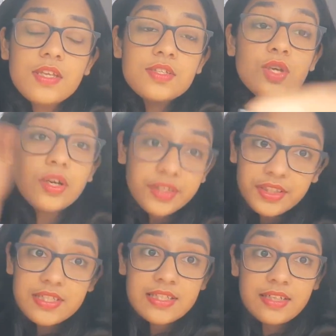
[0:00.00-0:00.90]

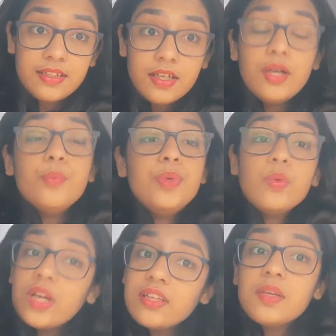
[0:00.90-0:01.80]
Socrates said,
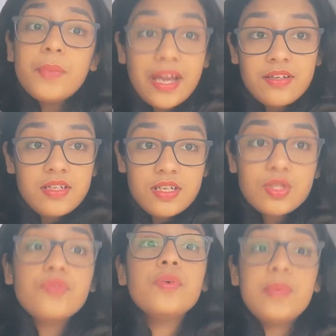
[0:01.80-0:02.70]
"Beware the barrenness
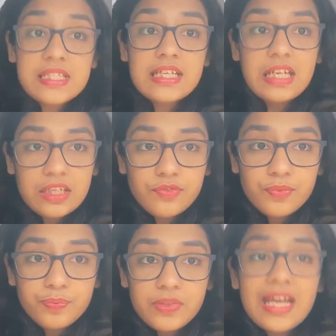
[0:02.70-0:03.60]
of a busy
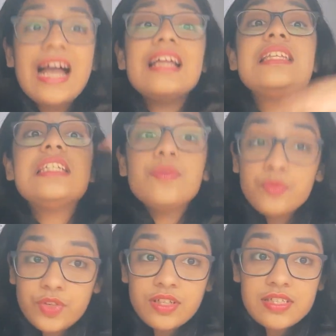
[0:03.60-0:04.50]
life." And Tim
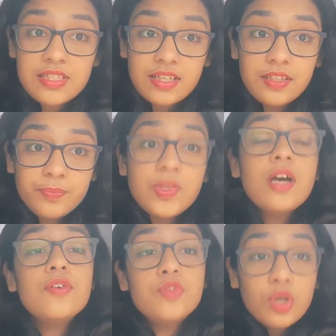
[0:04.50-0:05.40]
Ferris said,
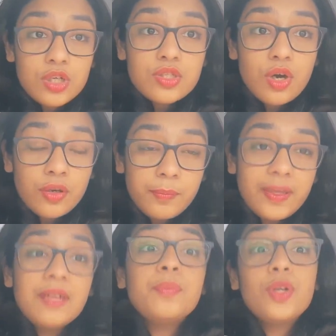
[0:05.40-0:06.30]
"Focus on
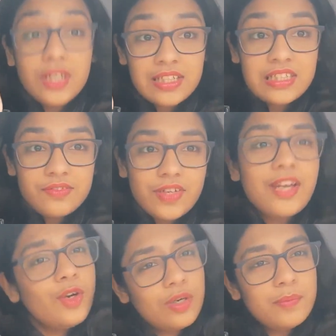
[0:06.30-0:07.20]
being productive
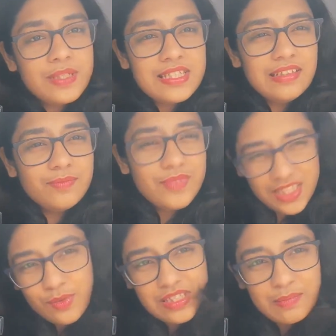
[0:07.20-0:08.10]
and not busy."
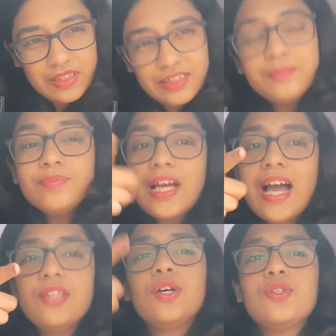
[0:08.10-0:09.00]
Sounds similar?
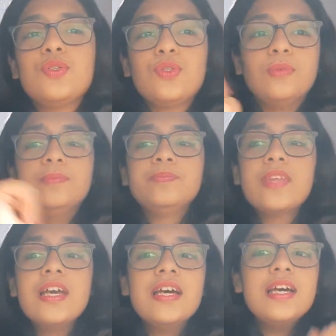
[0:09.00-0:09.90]
I thought so too.
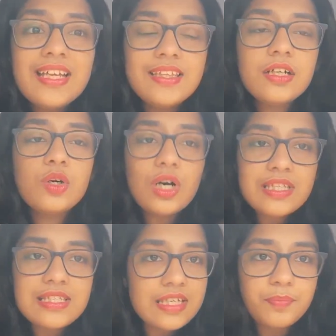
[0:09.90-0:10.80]
The
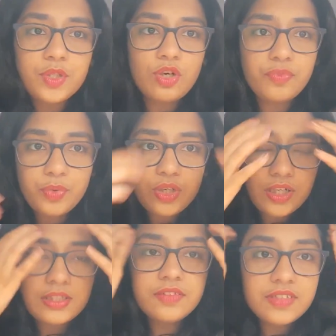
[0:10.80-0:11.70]
concept of
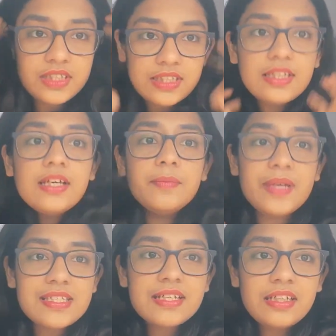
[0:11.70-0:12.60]
productivity
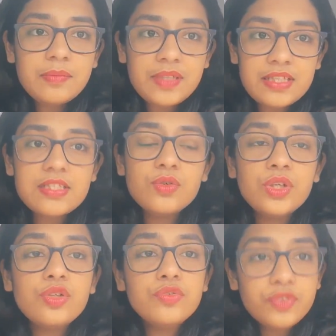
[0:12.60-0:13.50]
basically means you
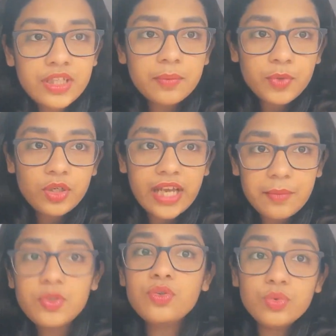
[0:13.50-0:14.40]
need to free up your
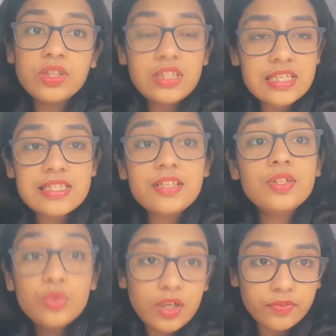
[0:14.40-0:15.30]
time to do the things that
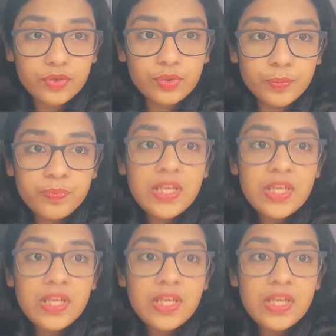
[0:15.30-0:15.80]
you love to do.